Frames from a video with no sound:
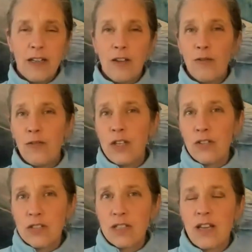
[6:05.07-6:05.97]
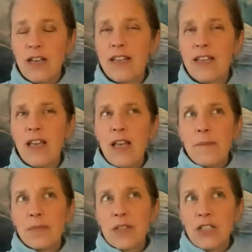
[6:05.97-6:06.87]
And it feels like
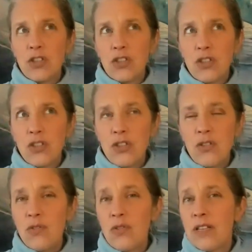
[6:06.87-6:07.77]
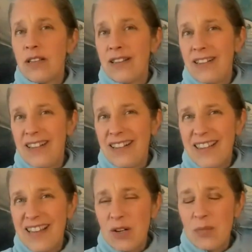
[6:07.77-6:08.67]
in June,
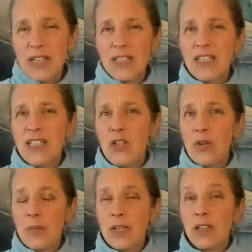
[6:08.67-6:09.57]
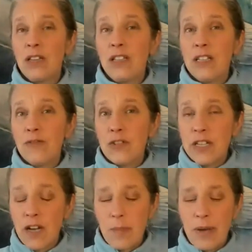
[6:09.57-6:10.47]
that'll be continuing, but
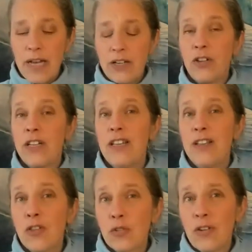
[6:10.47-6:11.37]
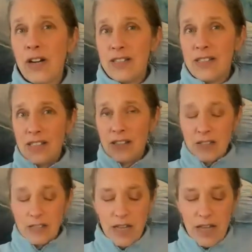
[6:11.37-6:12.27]
lifting up higher, etherizing
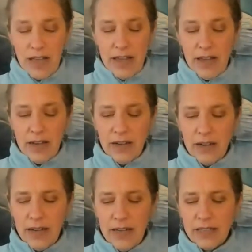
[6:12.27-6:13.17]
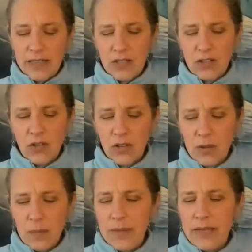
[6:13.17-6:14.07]
this. And this
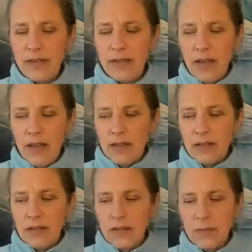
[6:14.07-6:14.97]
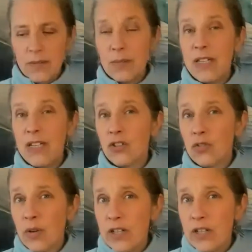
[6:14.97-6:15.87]
could be some
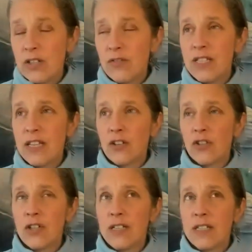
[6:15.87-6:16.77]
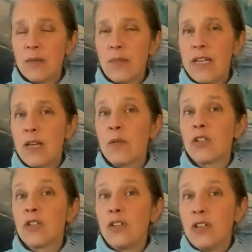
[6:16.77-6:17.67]
integration of these energies and being
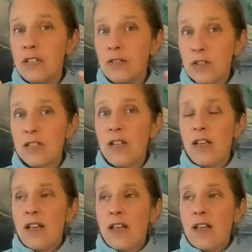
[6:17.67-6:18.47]
able to lift